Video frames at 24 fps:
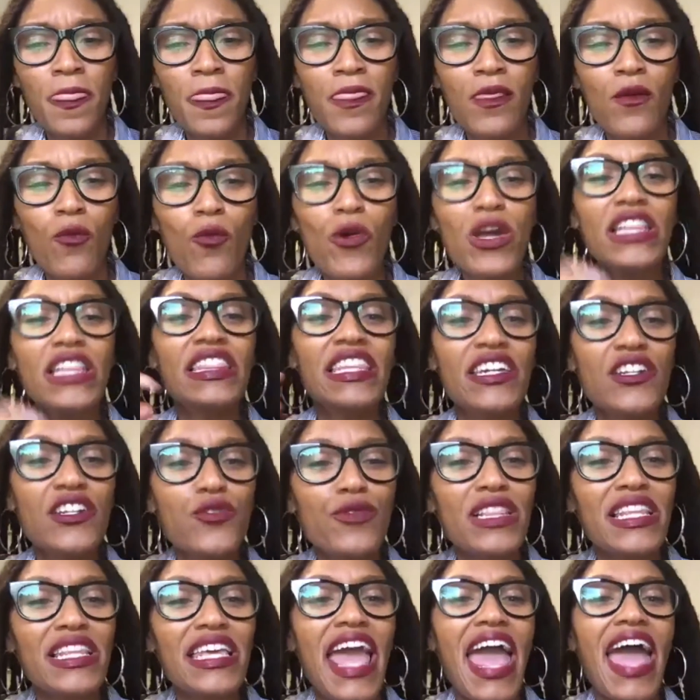we
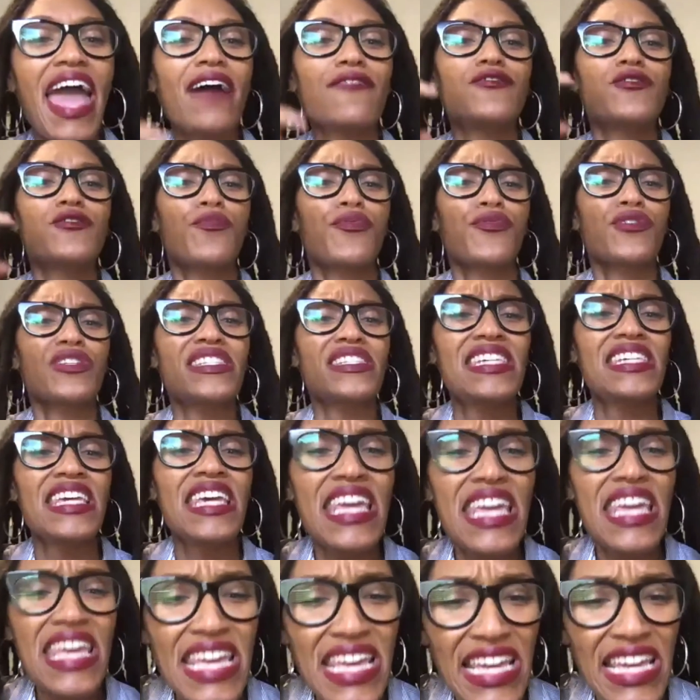literally have to
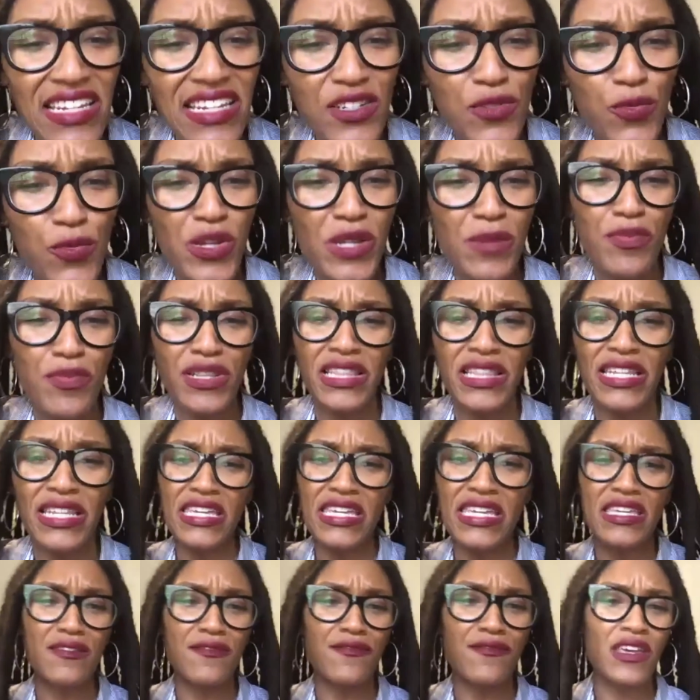pretend we believe
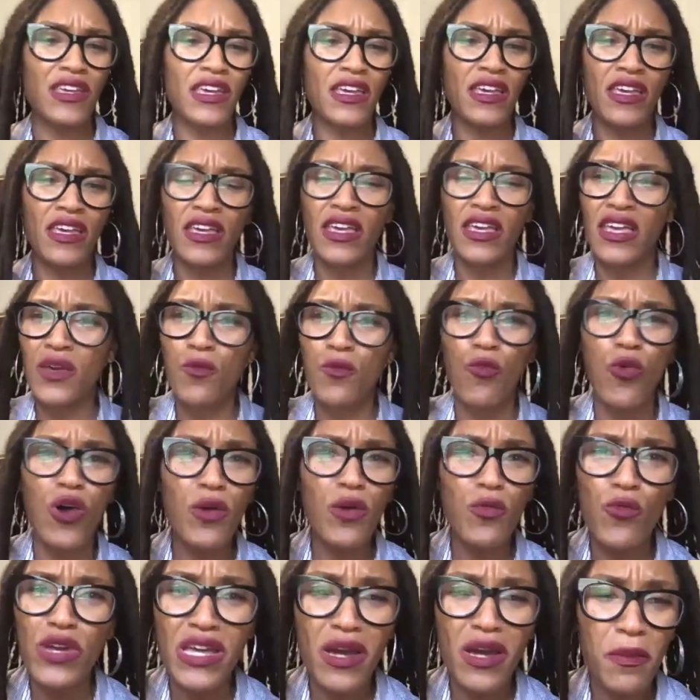in what
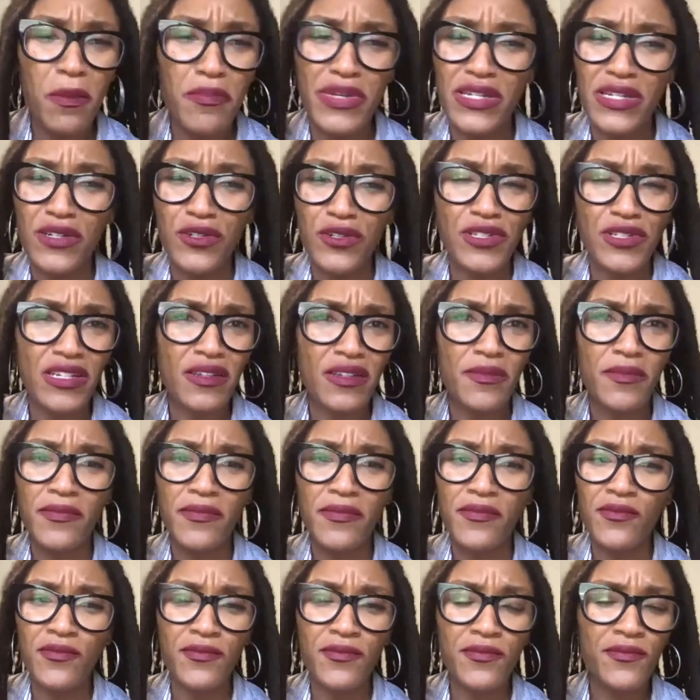we are building.
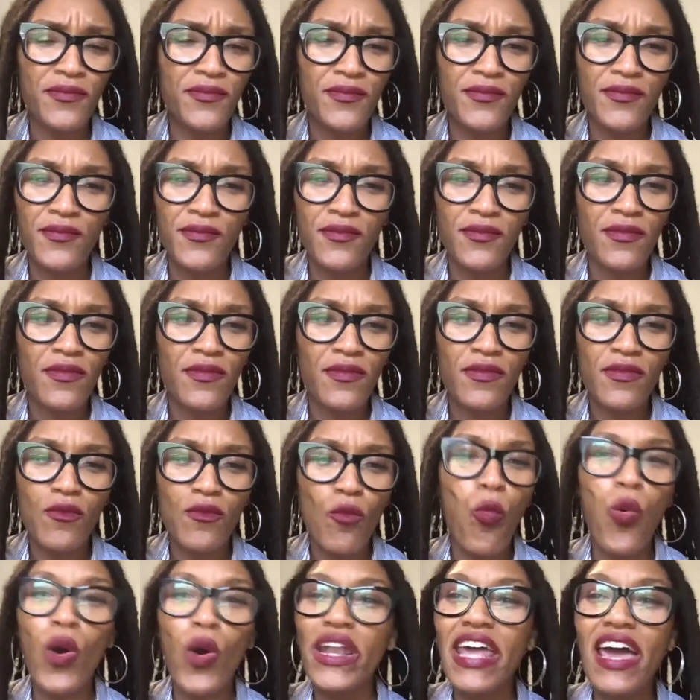
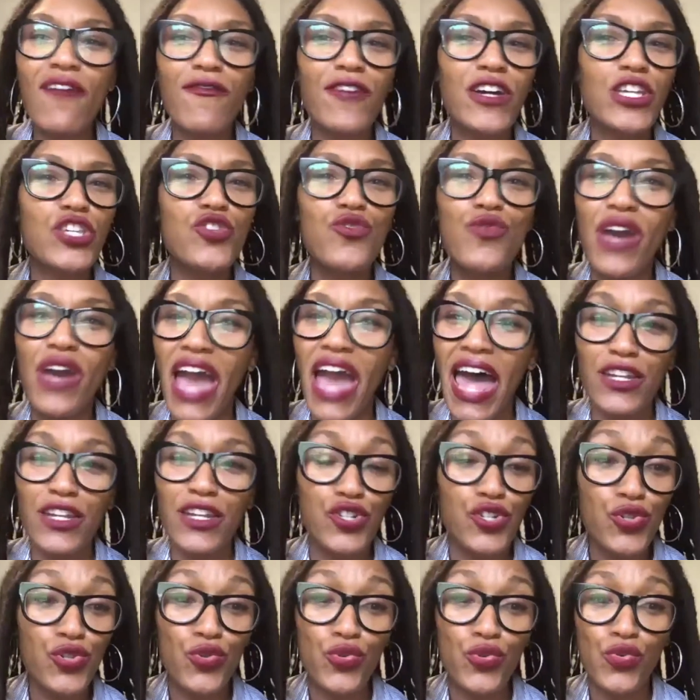Whatever you gotta
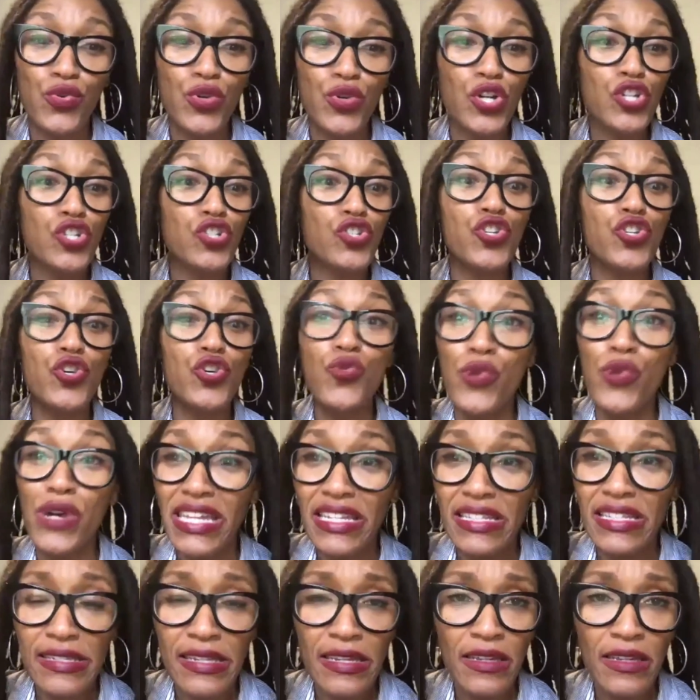do, do
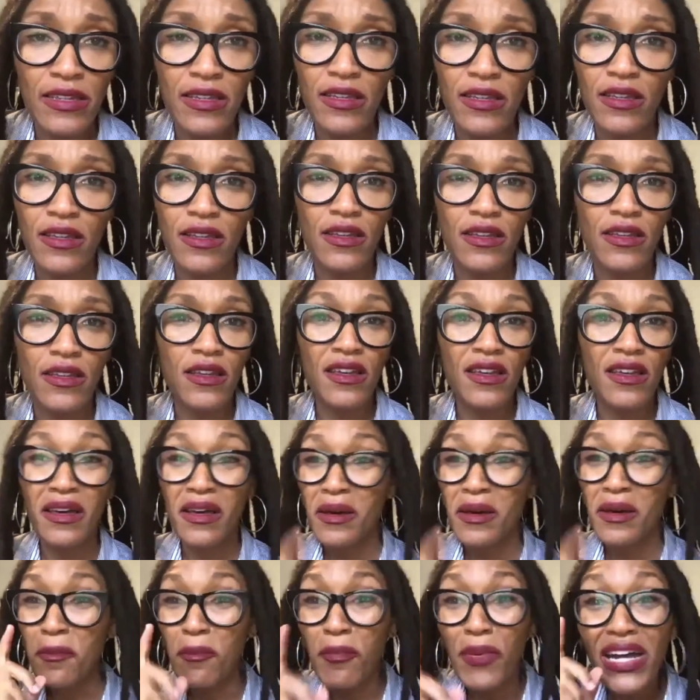it.
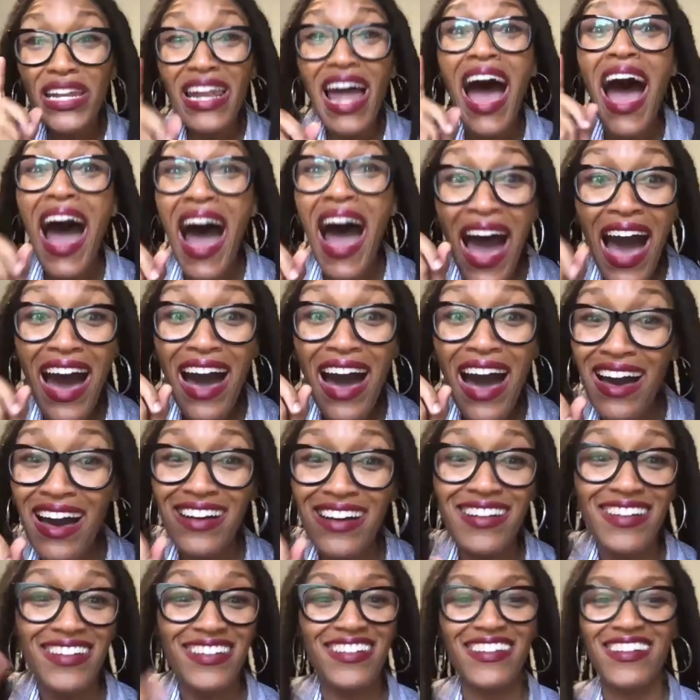But
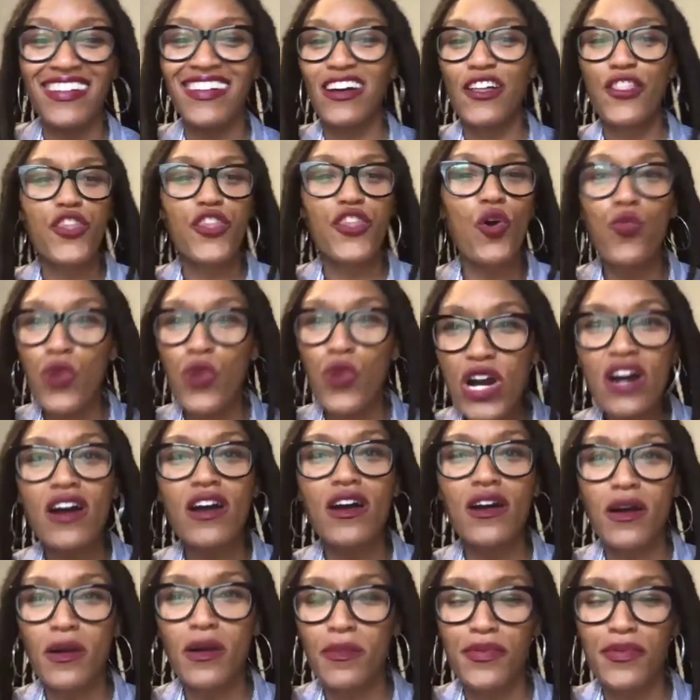the
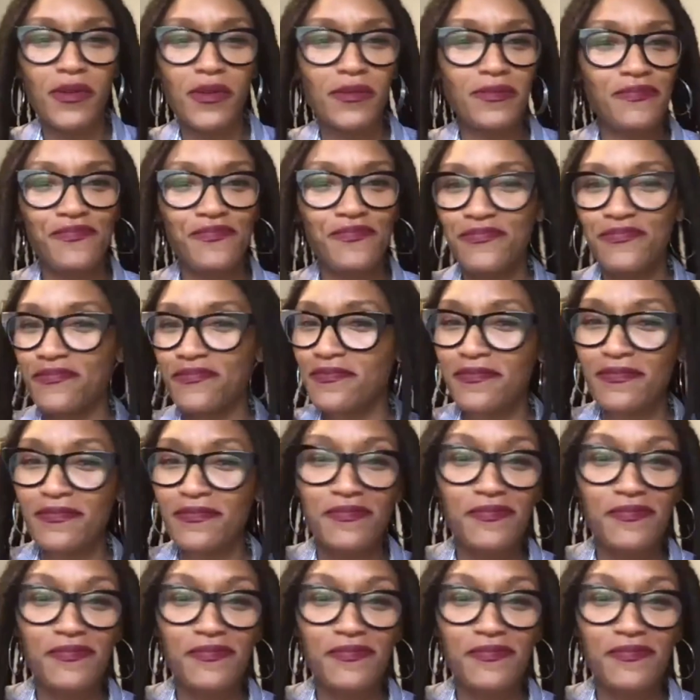rub, the